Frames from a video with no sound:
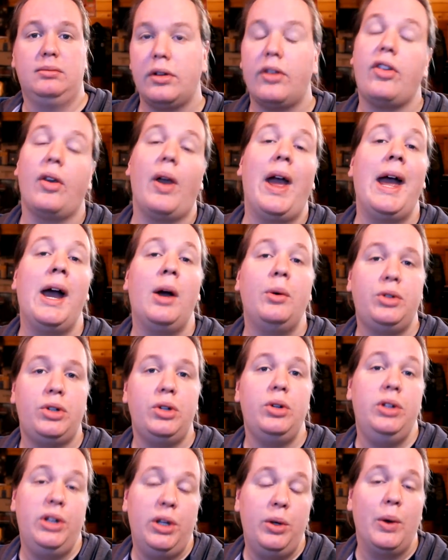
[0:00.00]
So how
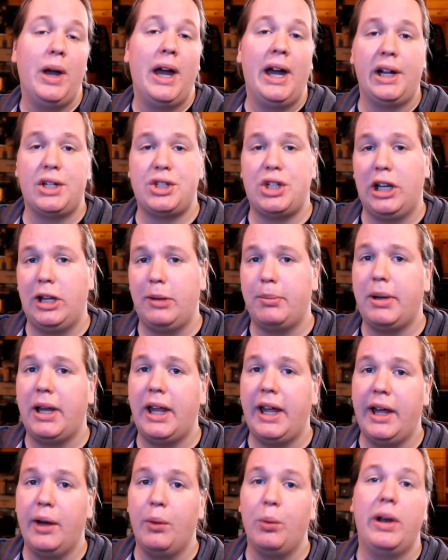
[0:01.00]
do you actually
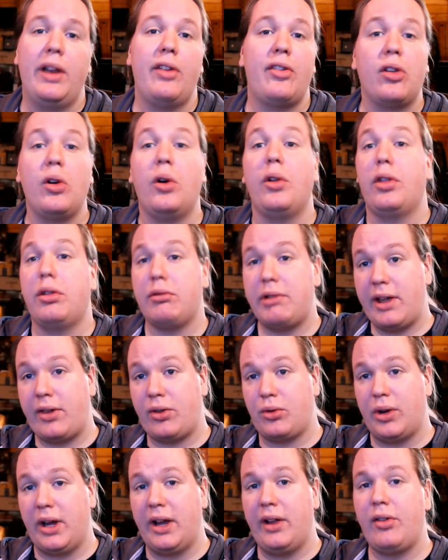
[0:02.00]
play it? Well, it's got three
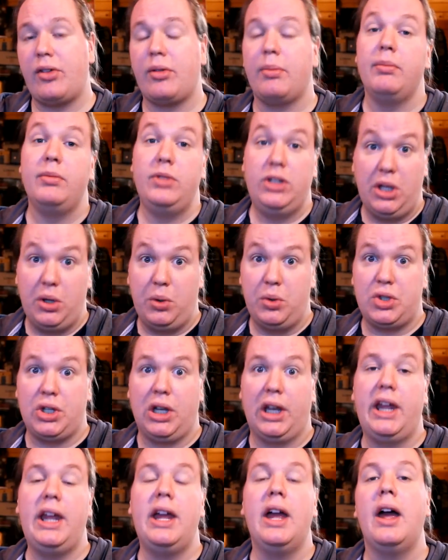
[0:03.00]
strings,
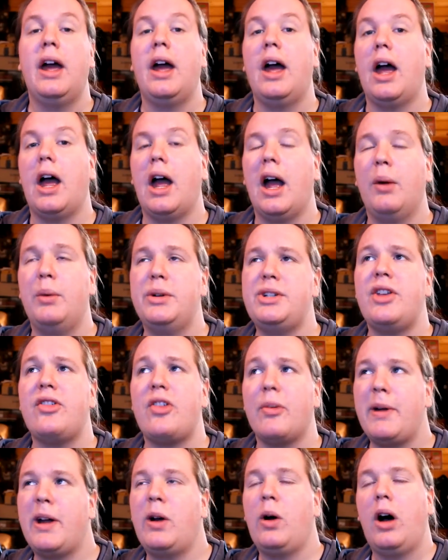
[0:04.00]
usually, which
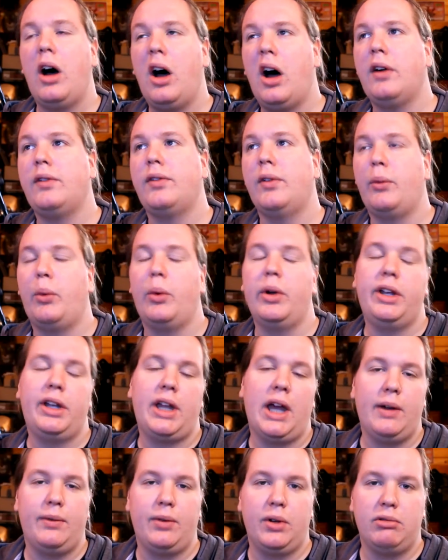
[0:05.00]
is about half of what you'd
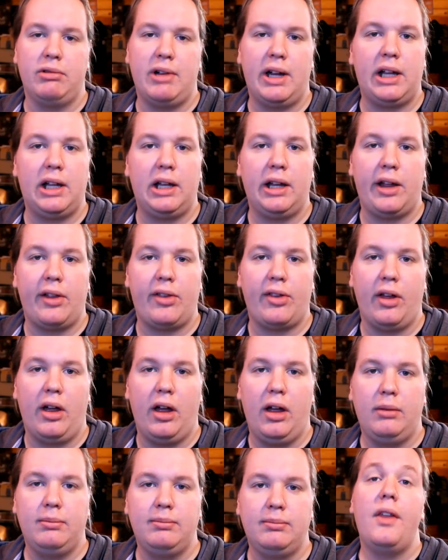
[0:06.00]
have on a regular
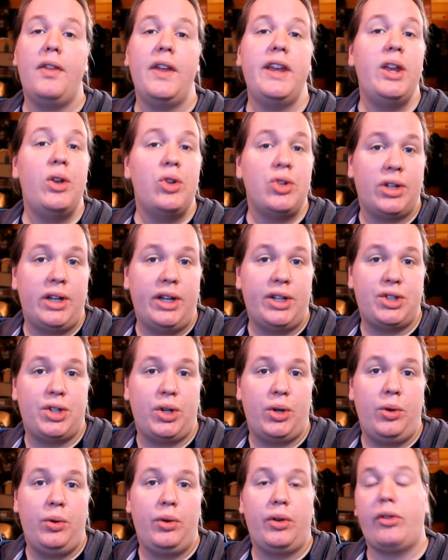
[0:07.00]
guitar. They're usually
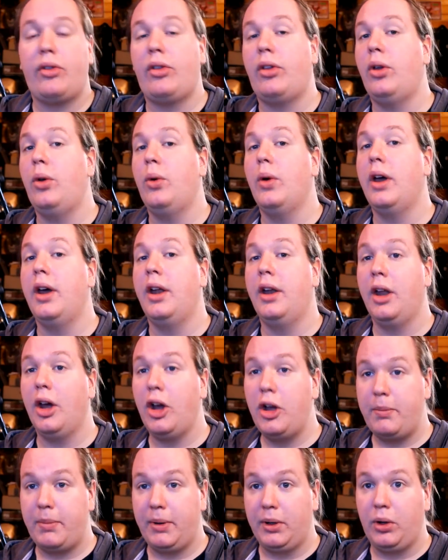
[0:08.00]
tuned to an
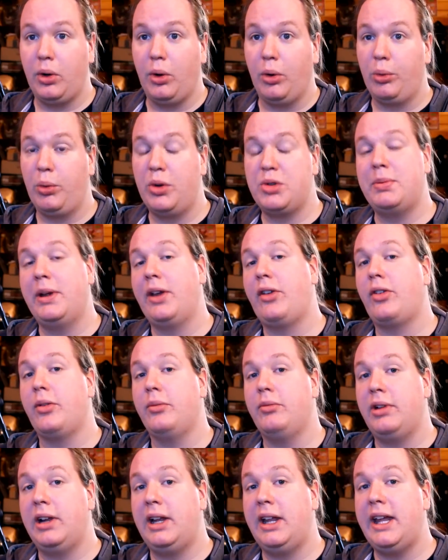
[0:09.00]
open chord, which makes
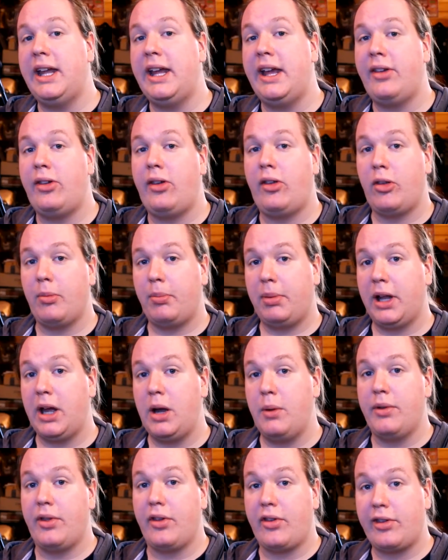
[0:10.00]
them really easy to
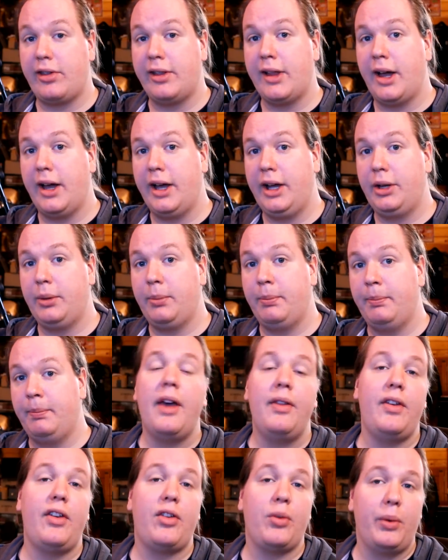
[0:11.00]
play with a slide.
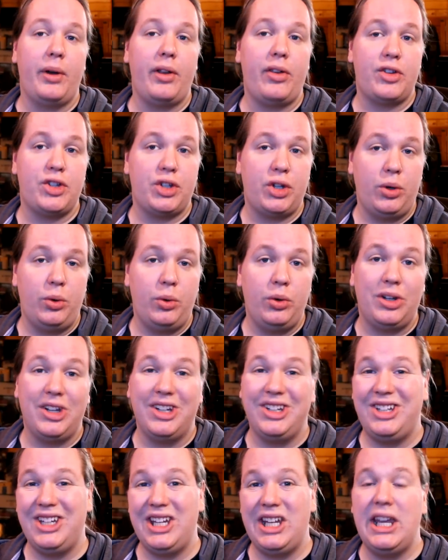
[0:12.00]
This one is
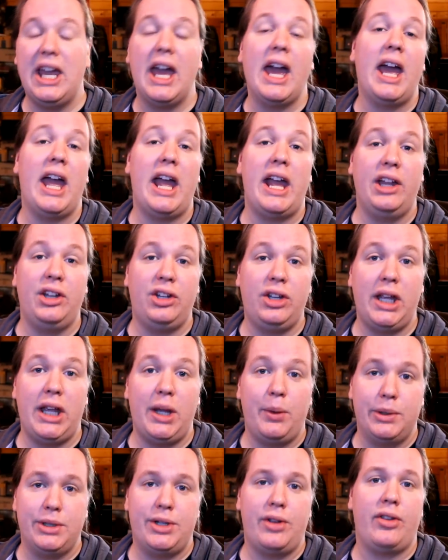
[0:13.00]
tuned
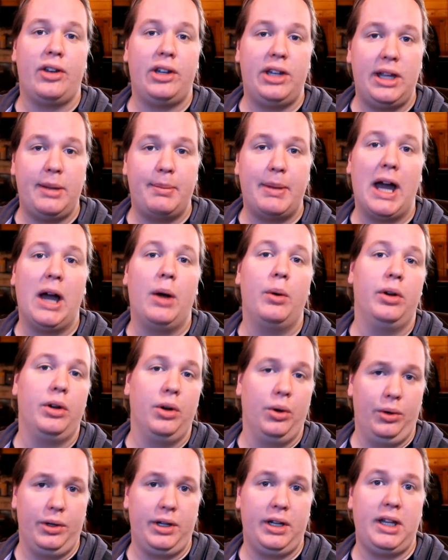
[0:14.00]
D-A-D, which is a D power
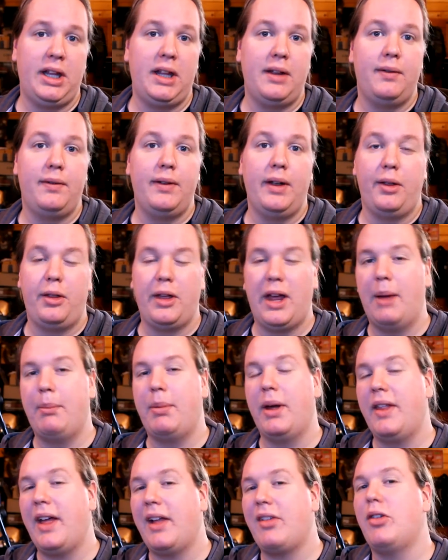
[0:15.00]
chord, a D5th,
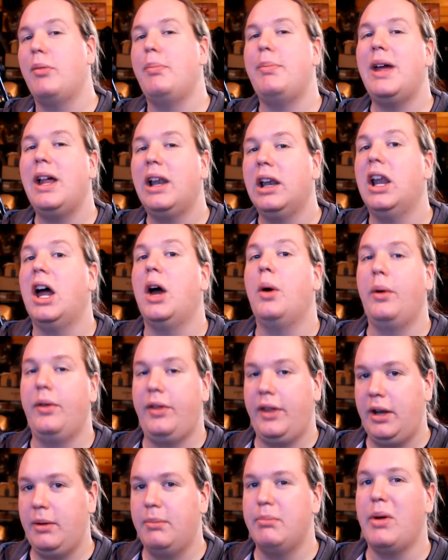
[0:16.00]
but that's a bit lower
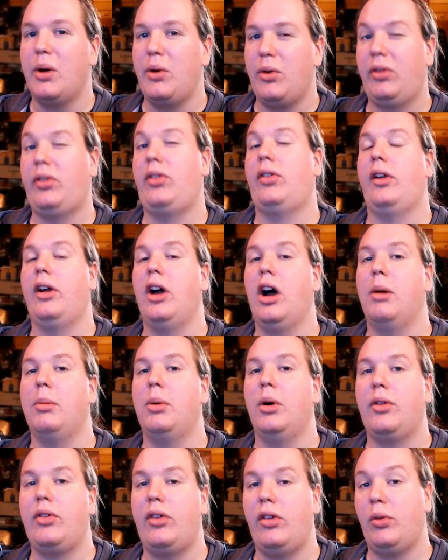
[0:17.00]
than most cigar
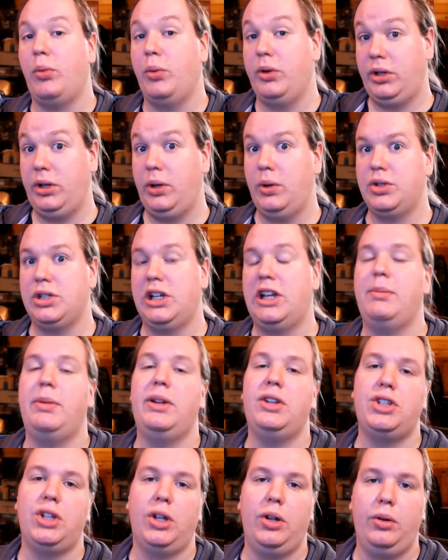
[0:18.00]
boxes would usually
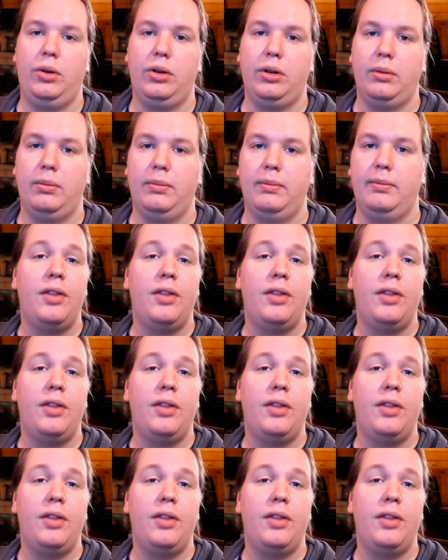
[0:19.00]
be tuned.